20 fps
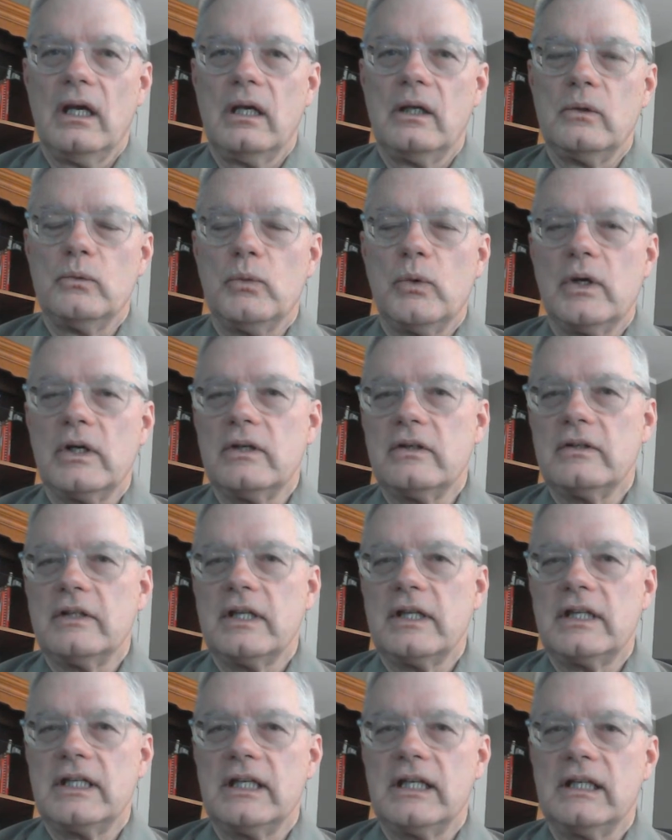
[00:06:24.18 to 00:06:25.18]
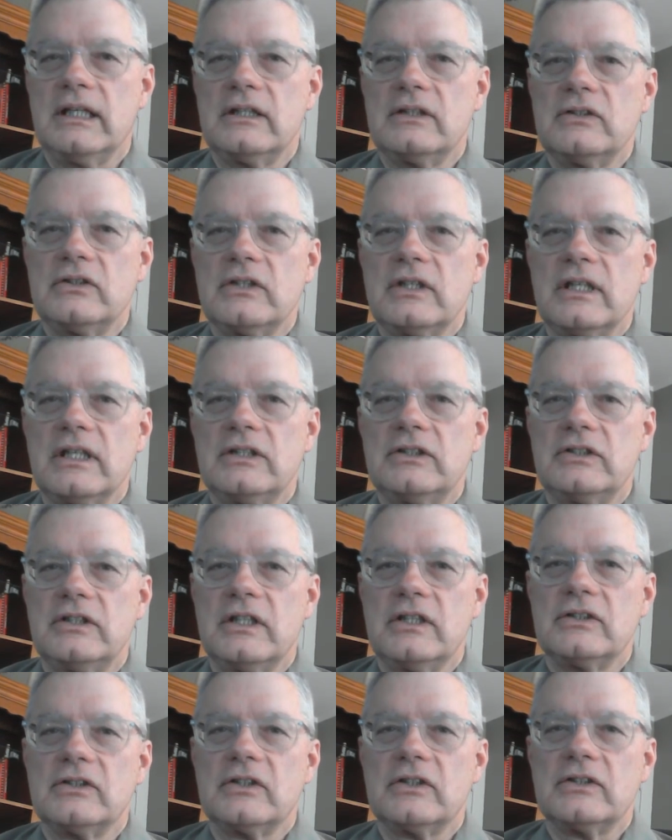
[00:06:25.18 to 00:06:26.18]
And what are the things that
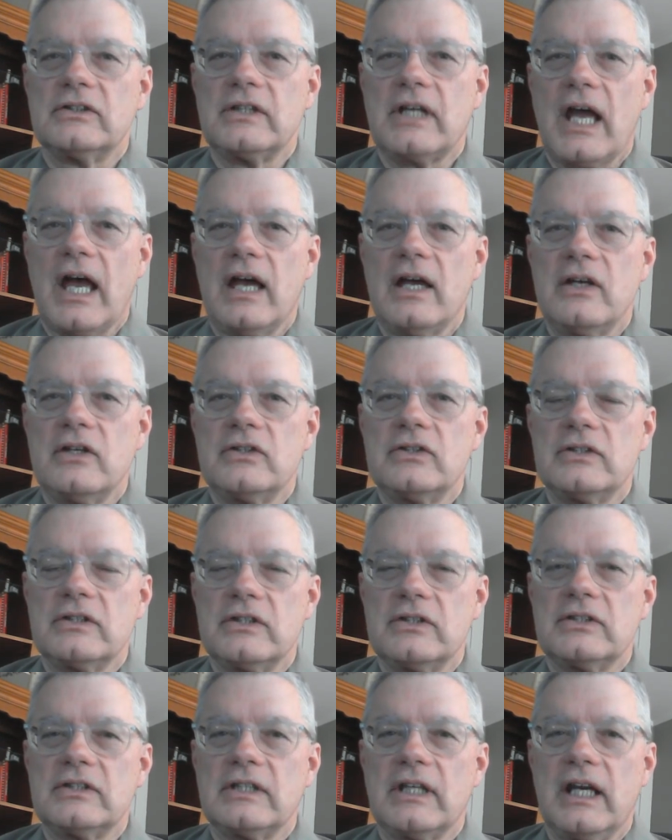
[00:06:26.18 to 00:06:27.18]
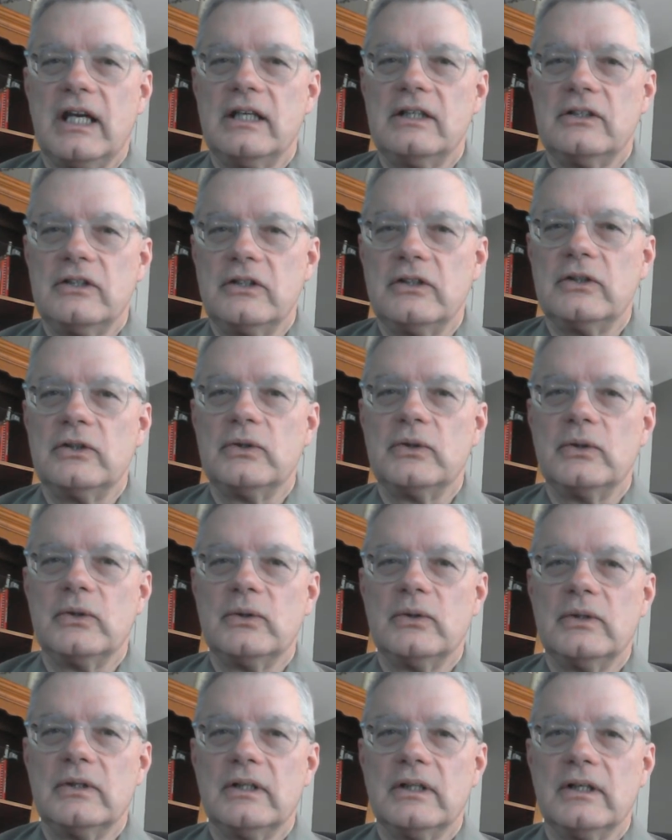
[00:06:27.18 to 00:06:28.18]
Jesus has to say to
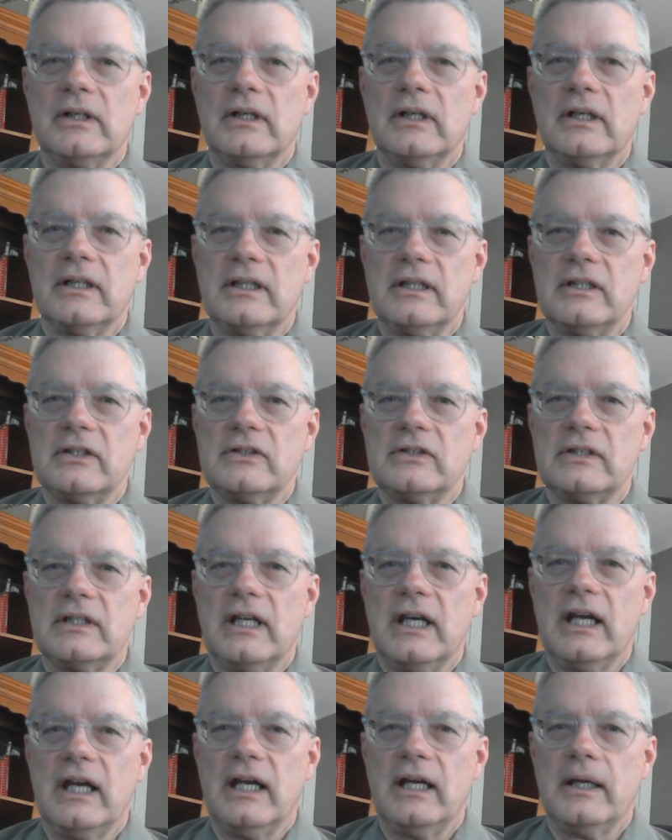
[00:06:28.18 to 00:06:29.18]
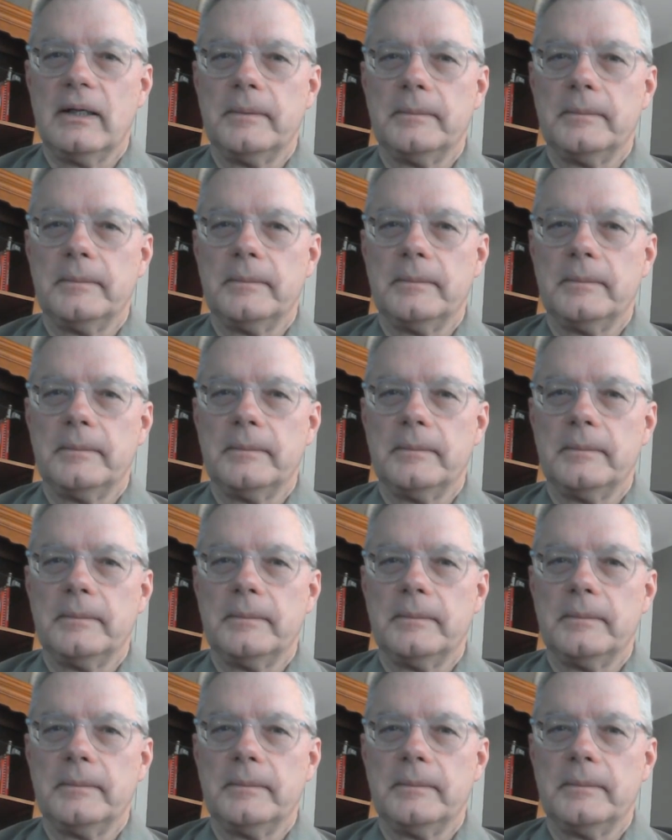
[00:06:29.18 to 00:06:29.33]
you on this day?